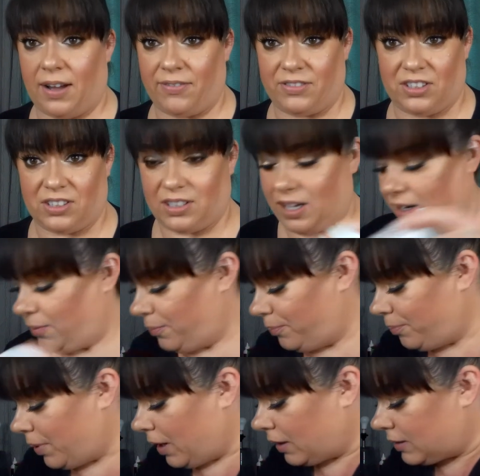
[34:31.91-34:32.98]
I've just got a
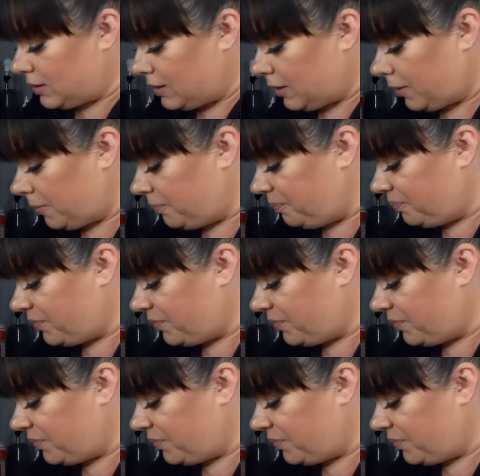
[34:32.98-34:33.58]
box here.